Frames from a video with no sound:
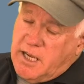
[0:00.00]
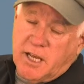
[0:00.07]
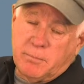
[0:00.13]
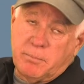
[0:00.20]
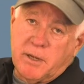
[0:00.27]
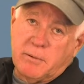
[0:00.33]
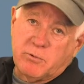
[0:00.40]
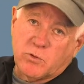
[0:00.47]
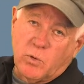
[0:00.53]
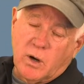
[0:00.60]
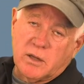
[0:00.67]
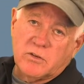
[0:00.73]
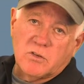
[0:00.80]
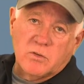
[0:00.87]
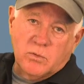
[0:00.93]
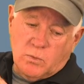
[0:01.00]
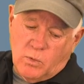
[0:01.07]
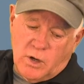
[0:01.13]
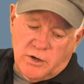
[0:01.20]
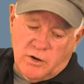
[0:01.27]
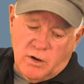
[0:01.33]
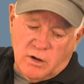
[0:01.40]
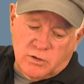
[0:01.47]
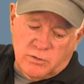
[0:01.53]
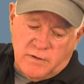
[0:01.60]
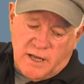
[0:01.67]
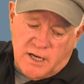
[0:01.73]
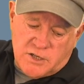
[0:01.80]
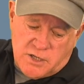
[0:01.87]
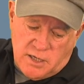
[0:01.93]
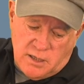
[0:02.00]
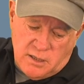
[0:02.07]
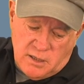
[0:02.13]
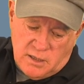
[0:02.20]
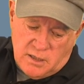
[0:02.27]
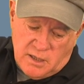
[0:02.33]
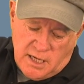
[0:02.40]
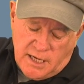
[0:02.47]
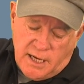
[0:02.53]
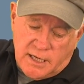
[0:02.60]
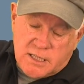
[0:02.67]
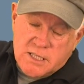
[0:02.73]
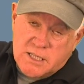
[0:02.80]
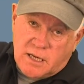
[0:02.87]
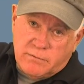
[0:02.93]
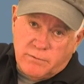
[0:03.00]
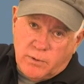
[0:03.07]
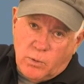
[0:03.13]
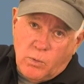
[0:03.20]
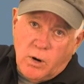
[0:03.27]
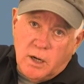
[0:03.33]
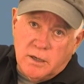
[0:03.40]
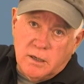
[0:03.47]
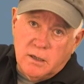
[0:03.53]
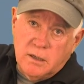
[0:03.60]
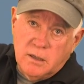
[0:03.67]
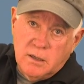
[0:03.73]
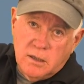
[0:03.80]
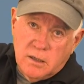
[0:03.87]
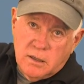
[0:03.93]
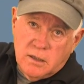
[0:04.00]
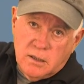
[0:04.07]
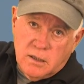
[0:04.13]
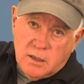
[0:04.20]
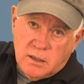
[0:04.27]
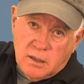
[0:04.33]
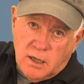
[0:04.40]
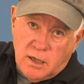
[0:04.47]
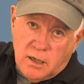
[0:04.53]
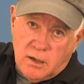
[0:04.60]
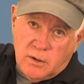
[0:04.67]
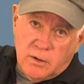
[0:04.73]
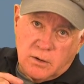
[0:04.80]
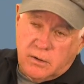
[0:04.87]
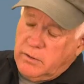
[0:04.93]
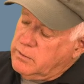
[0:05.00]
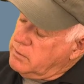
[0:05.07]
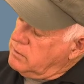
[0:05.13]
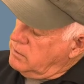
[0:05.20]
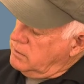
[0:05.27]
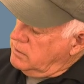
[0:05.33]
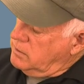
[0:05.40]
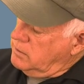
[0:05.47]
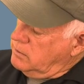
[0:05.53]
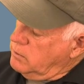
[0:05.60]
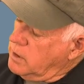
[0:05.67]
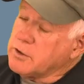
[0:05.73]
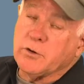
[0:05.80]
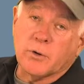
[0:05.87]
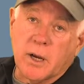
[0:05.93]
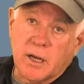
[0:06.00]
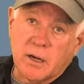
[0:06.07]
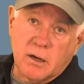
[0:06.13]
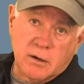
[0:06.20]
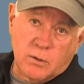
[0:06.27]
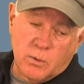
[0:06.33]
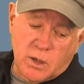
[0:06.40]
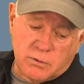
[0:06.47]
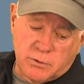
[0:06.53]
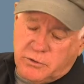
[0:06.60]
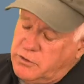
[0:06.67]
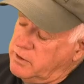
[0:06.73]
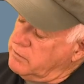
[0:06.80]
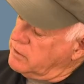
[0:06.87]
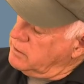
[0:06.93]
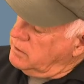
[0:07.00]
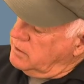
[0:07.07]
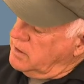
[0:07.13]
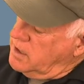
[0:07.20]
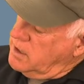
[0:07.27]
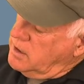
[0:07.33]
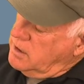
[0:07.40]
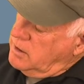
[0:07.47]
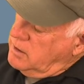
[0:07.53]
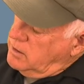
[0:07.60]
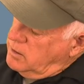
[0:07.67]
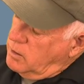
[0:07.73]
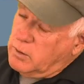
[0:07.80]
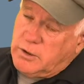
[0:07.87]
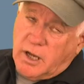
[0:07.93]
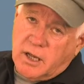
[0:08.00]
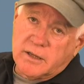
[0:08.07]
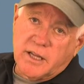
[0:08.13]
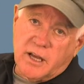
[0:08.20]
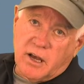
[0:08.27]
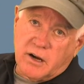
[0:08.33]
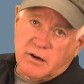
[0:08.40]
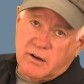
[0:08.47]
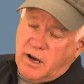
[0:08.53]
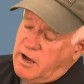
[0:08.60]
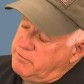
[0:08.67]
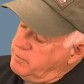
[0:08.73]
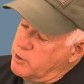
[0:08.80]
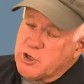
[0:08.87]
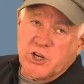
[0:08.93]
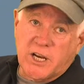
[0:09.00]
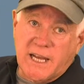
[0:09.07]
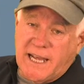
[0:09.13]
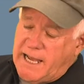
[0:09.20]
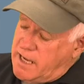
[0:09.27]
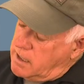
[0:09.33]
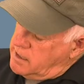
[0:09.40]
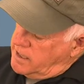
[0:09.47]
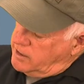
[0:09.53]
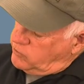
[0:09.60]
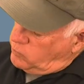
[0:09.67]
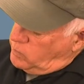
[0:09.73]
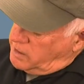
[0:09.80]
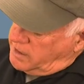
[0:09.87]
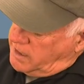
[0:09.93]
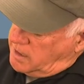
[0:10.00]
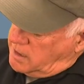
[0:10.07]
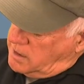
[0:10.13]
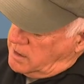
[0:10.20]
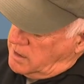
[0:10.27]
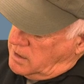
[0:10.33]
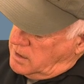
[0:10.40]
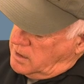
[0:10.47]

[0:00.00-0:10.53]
It beeps once, one dog's flashing, I got it set for one, uh, one, tra- or one receiver. Hold on the on and off, push it again, S1 again.